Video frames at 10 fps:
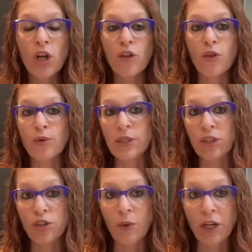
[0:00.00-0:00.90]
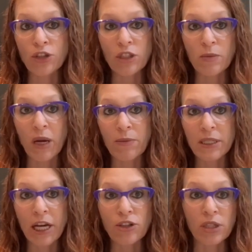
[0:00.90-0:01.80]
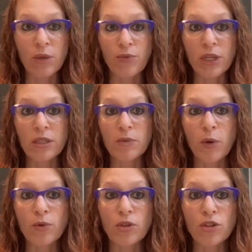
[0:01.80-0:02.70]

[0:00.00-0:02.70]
those situations might potentially predispose